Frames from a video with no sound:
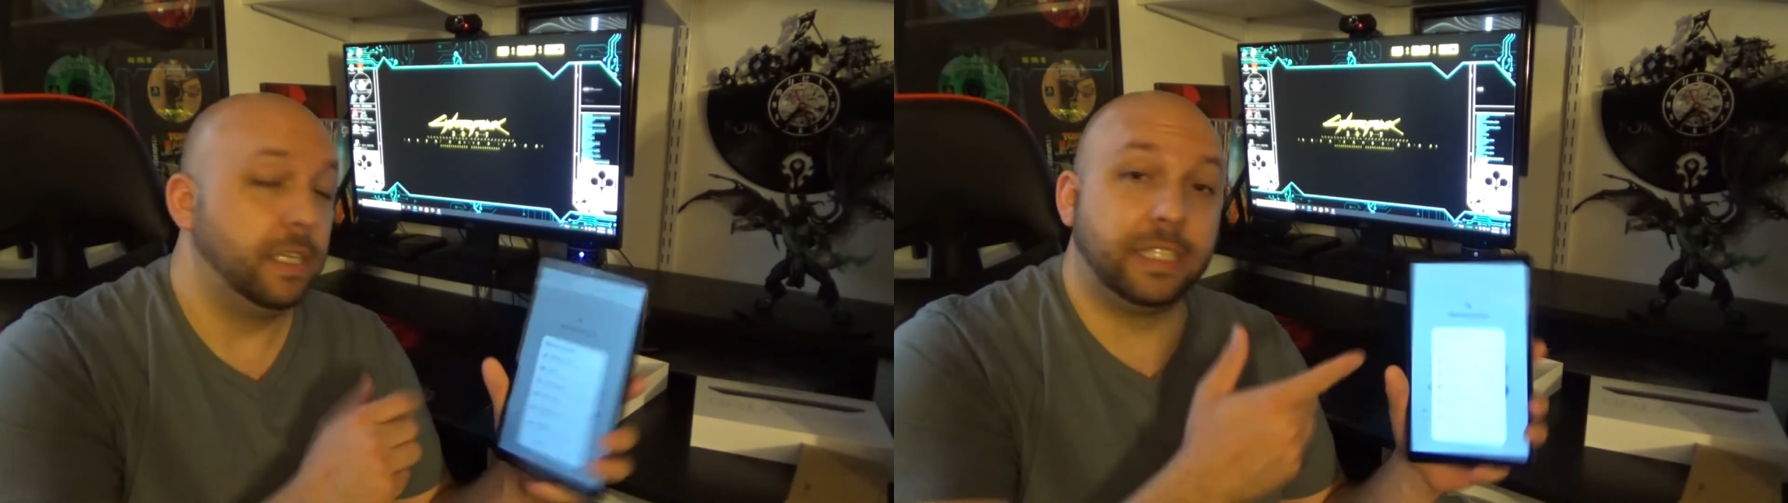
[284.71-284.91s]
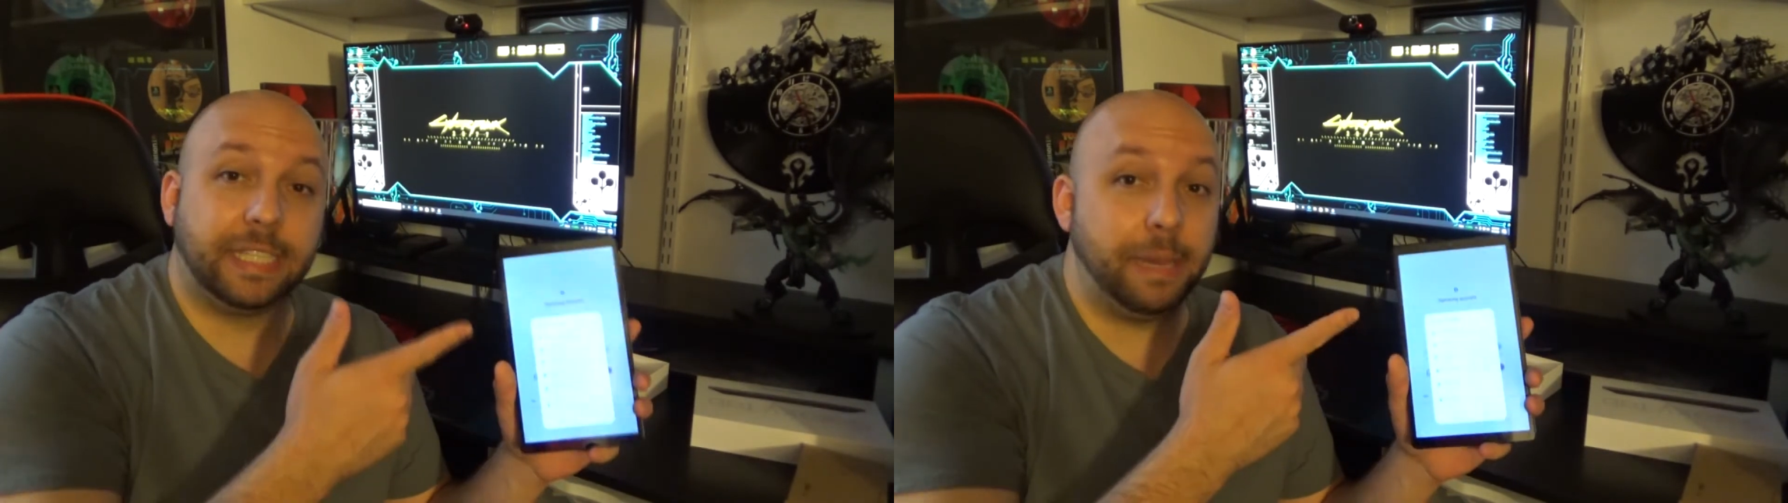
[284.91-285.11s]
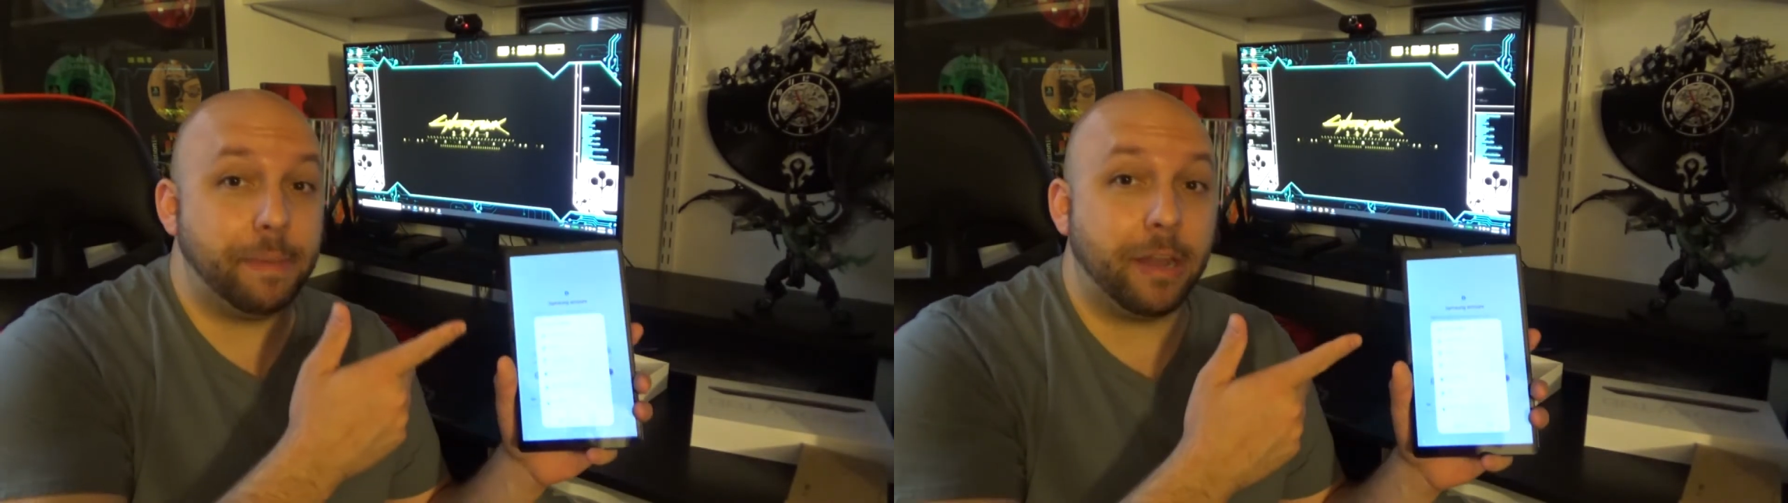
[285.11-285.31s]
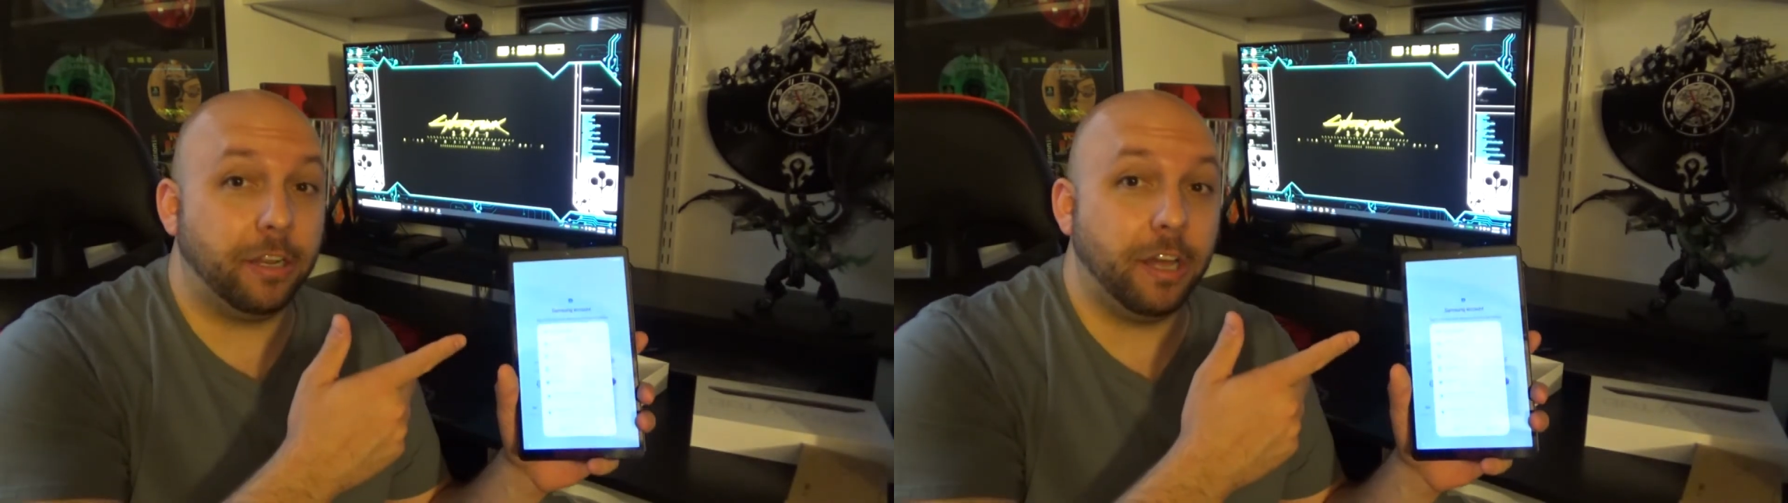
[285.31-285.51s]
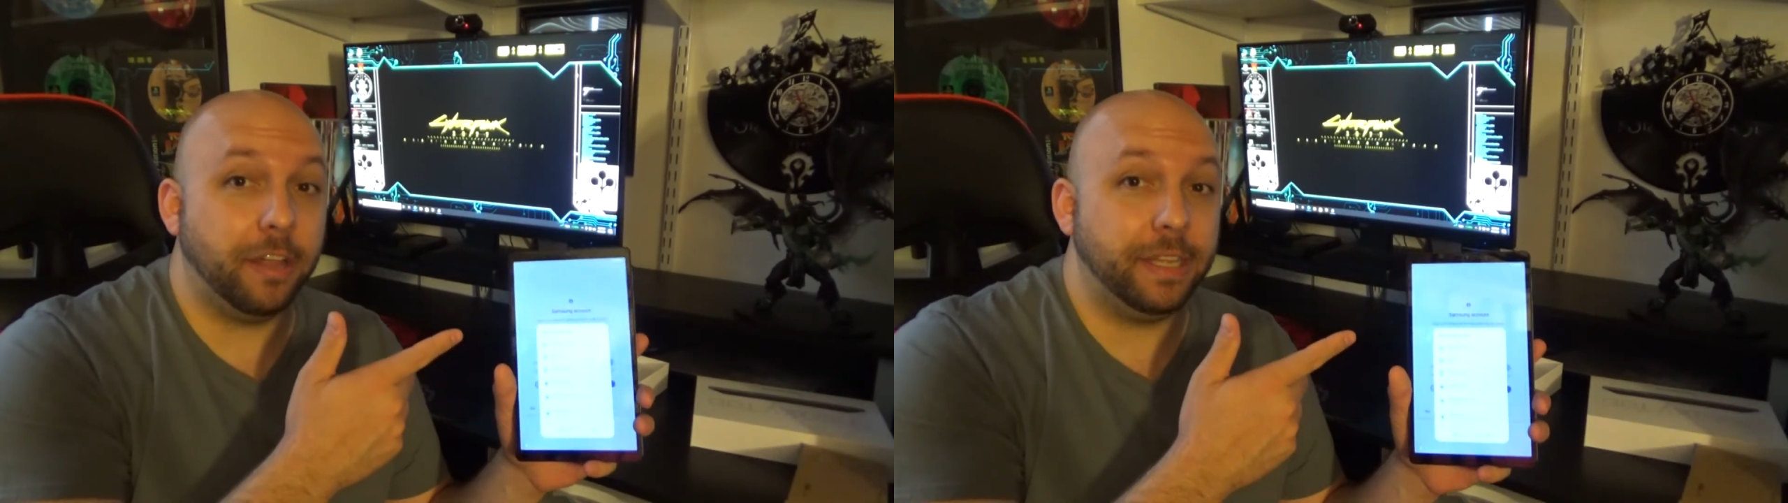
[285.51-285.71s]
Skip out
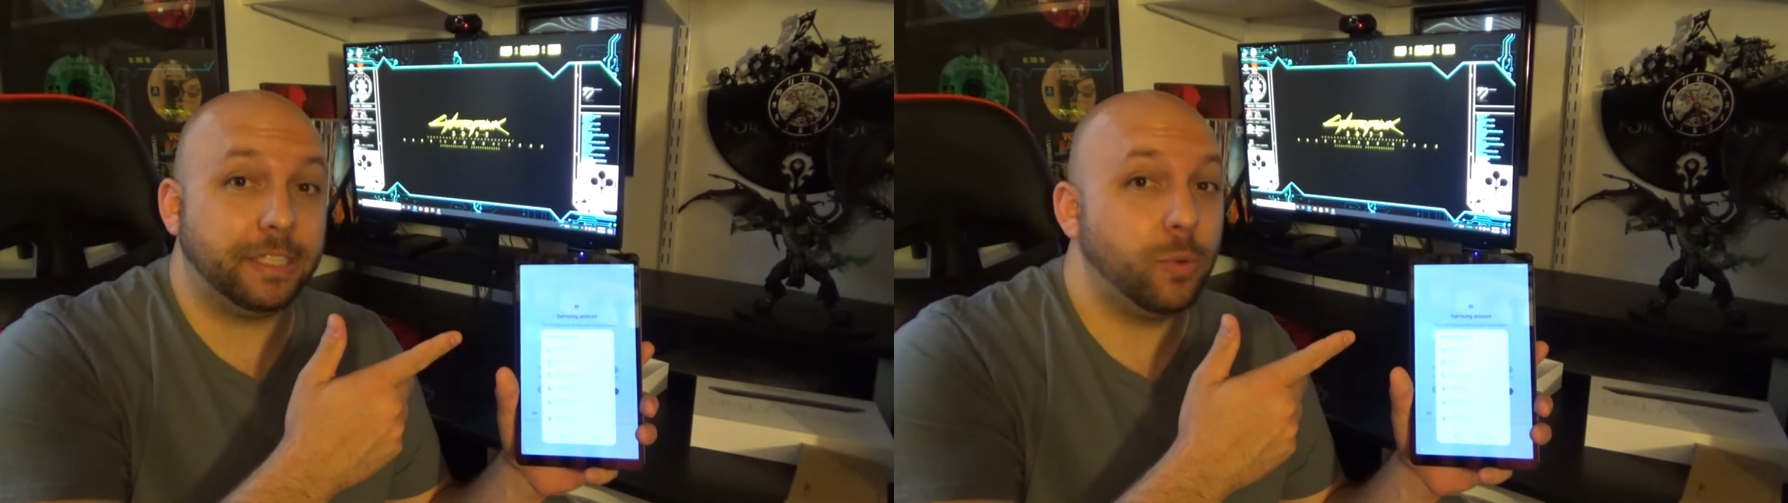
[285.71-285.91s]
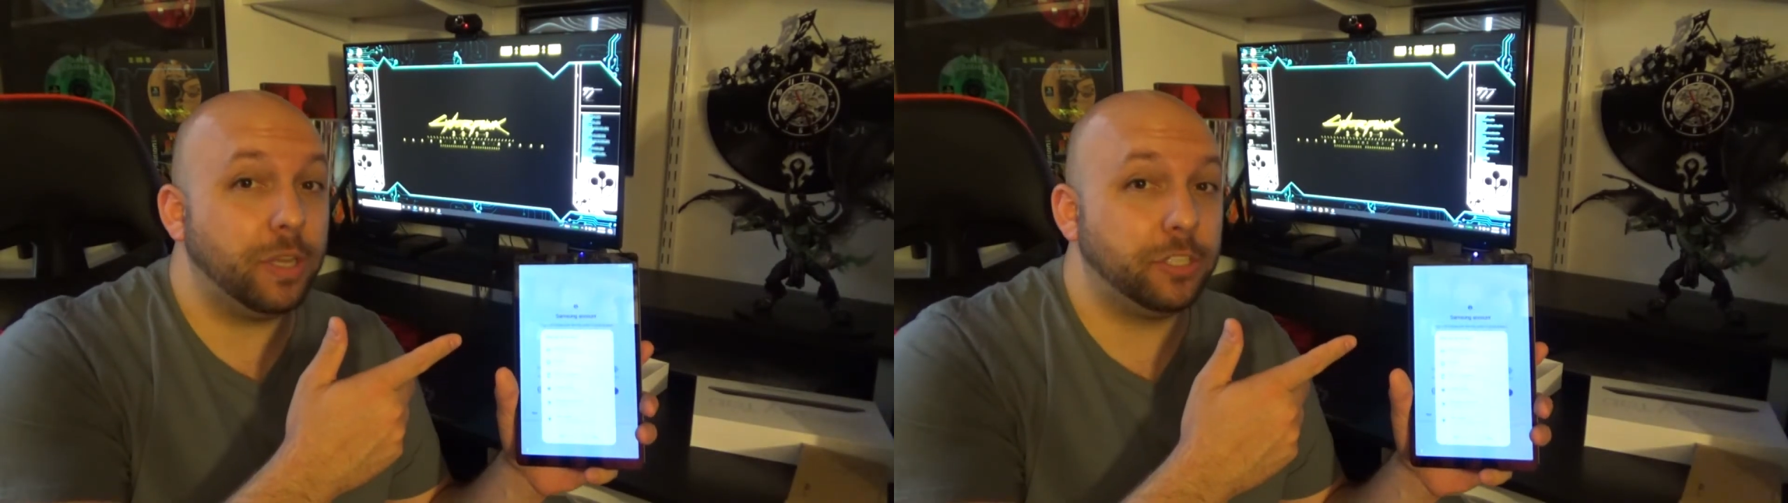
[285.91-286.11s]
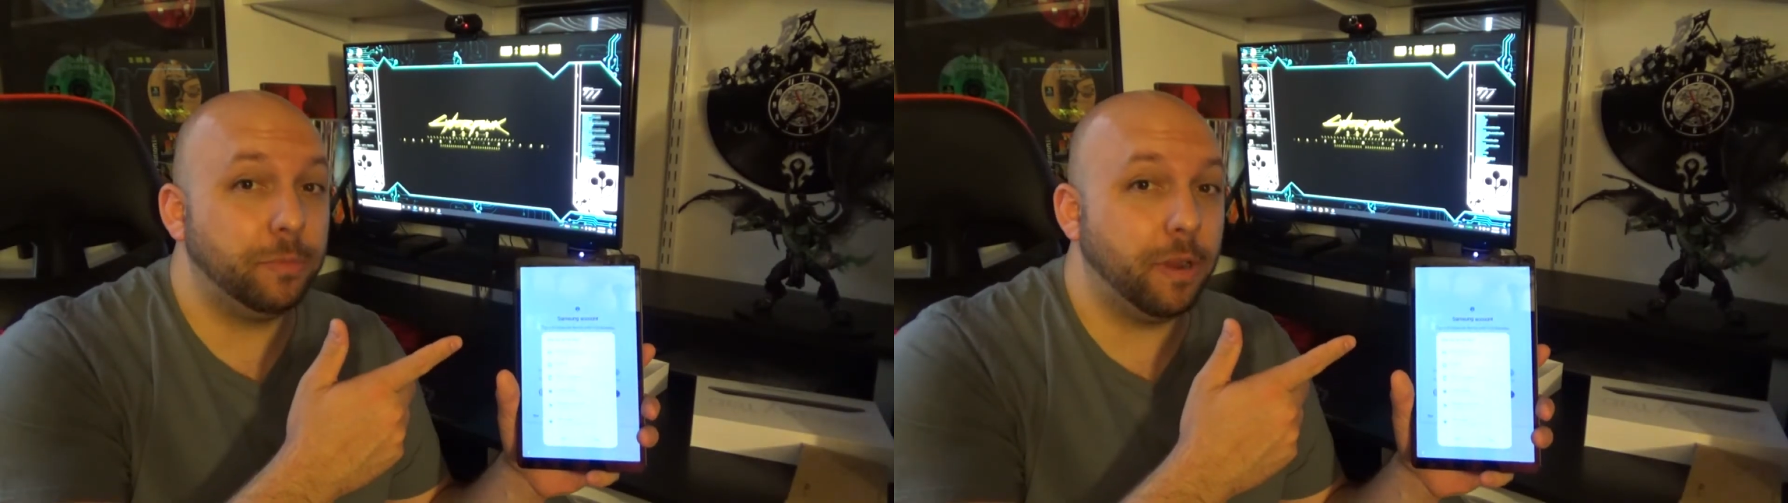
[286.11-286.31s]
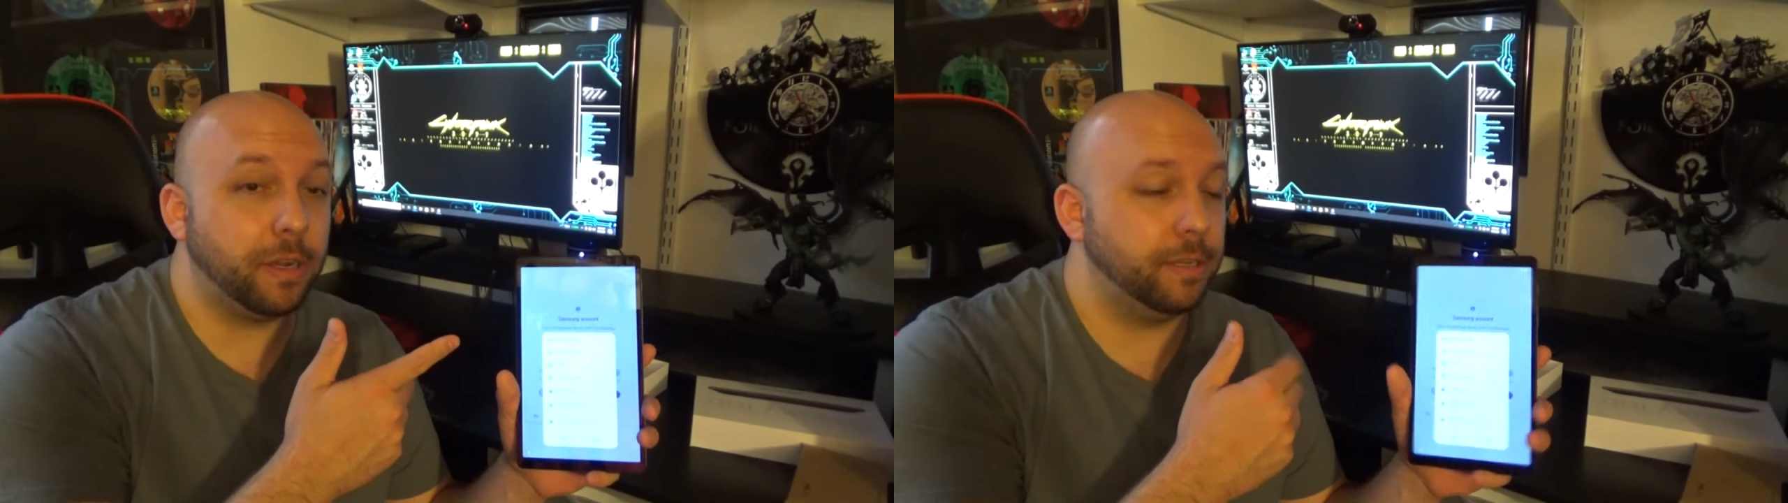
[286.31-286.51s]
on all this, question mark?